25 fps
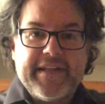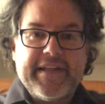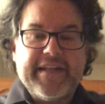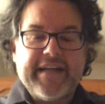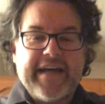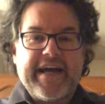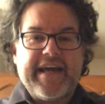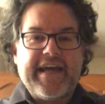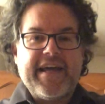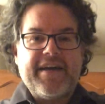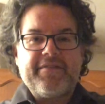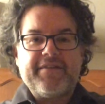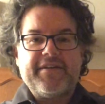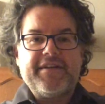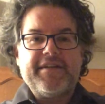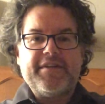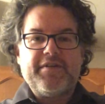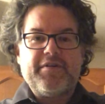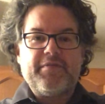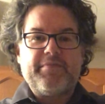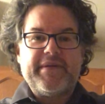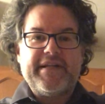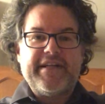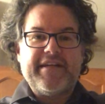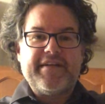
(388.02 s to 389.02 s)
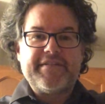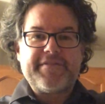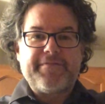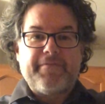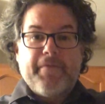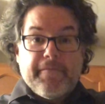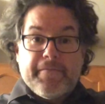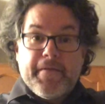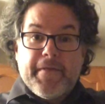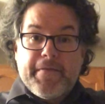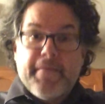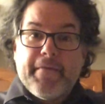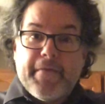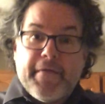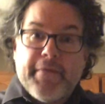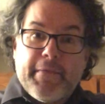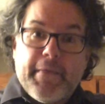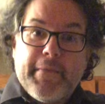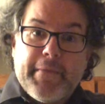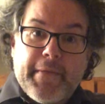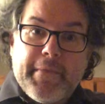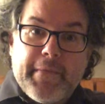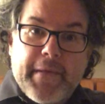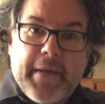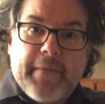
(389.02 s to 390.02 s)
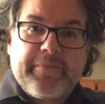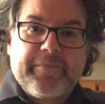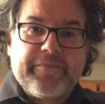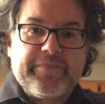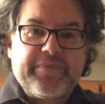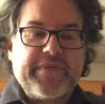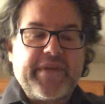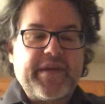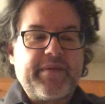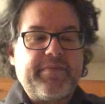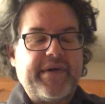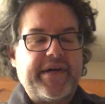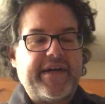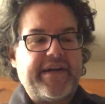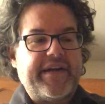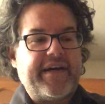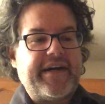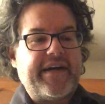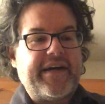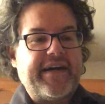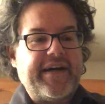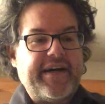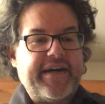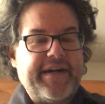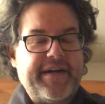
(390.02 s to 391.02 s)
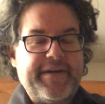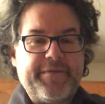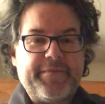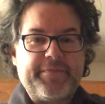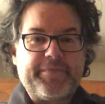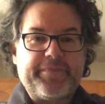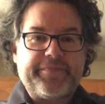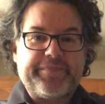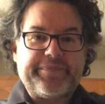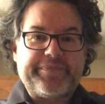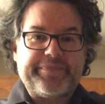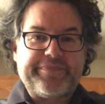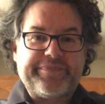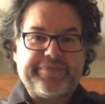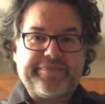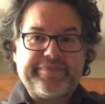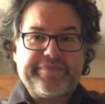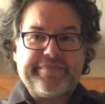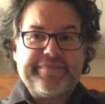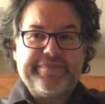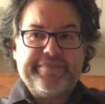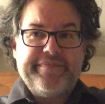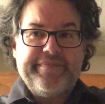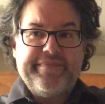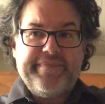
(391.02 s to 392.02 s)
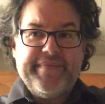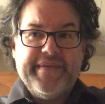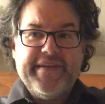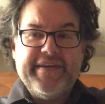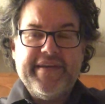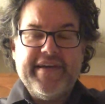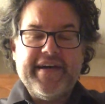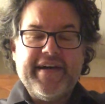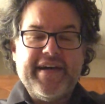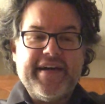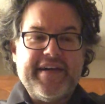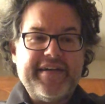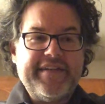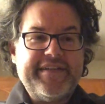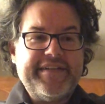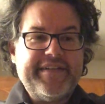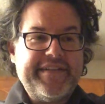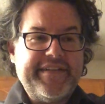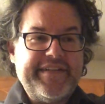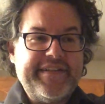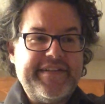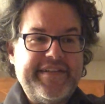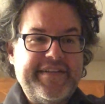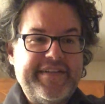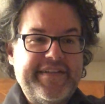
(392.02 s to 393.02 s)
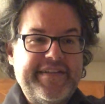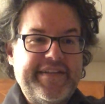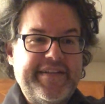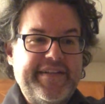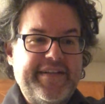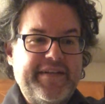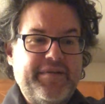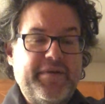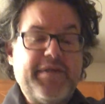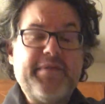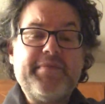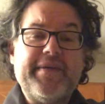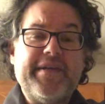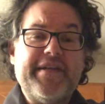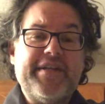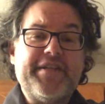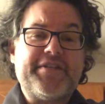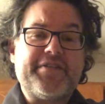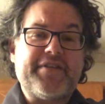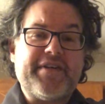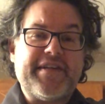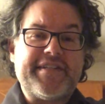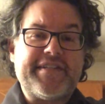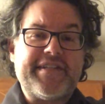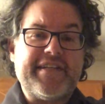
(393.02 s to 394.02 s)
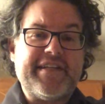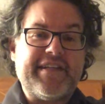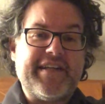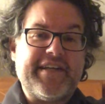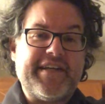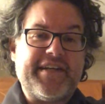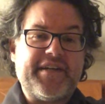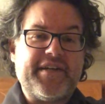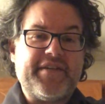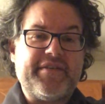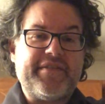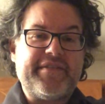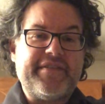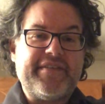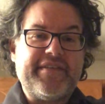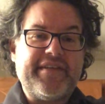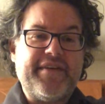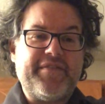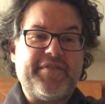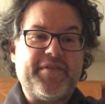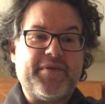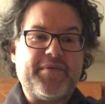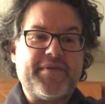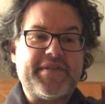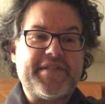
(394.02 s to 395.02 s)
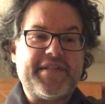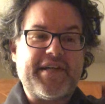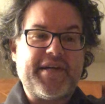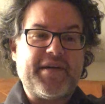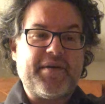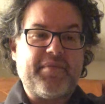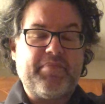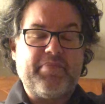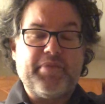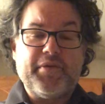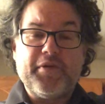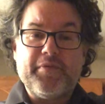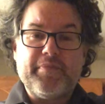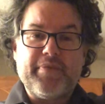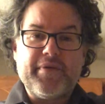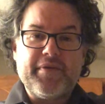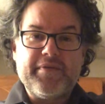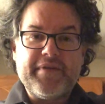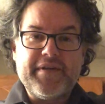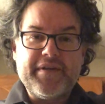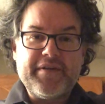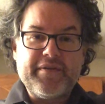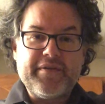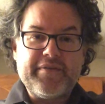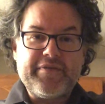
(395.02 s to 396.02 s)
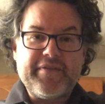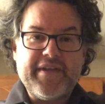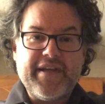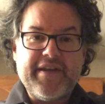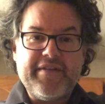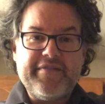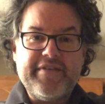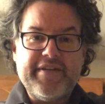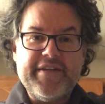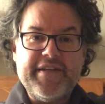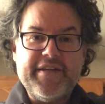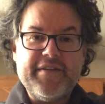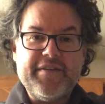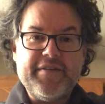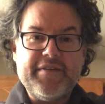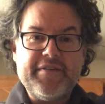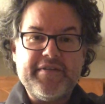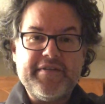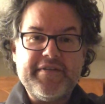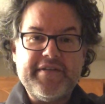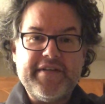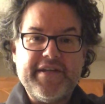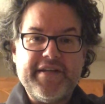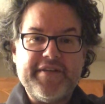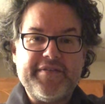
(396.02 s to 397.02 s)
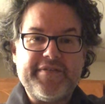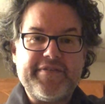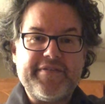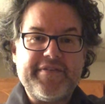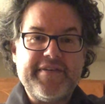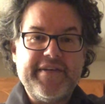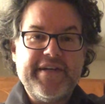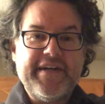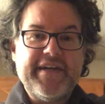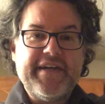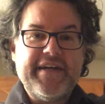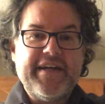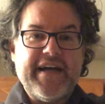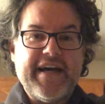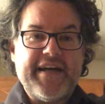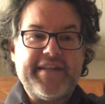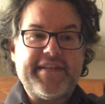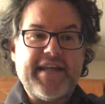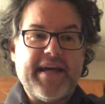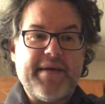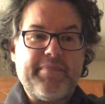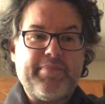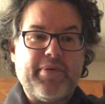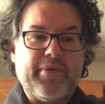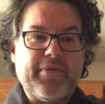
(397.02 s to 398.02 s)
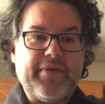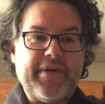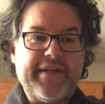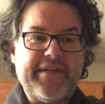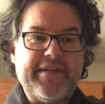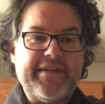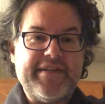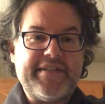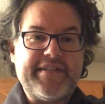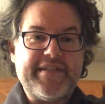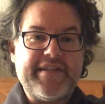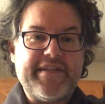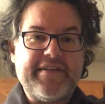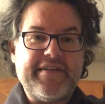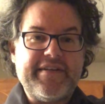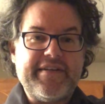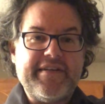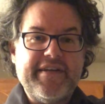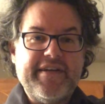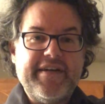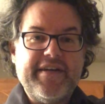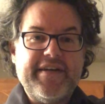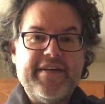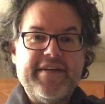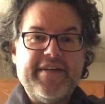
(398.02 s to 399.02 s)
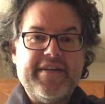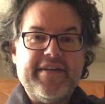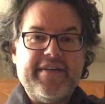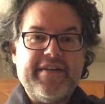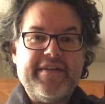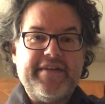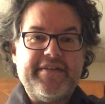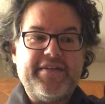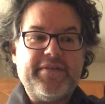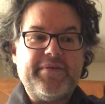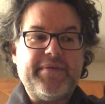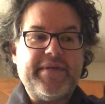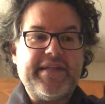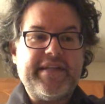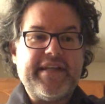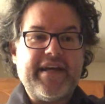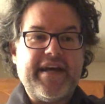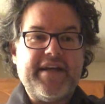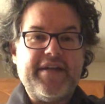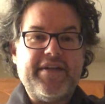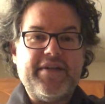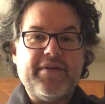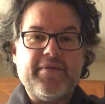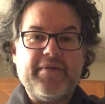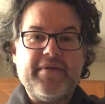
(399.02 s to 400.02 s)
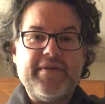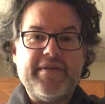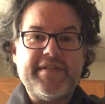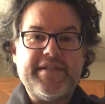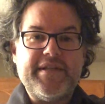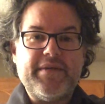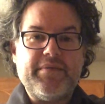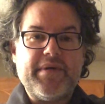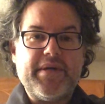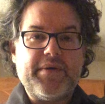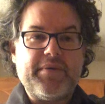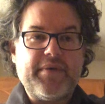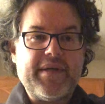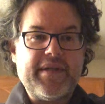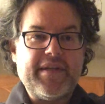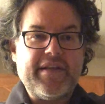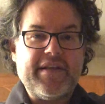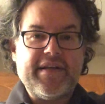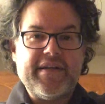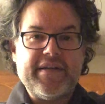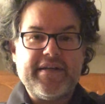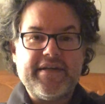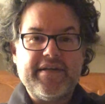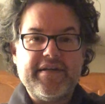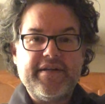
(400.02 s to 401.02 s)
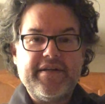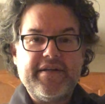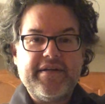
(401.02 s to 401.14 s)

I can't really do it, but he goes. But yeah, would have been interesting, like if there was like a blooper reel for that video. If at that point, instead of doing that noise, he would have went like,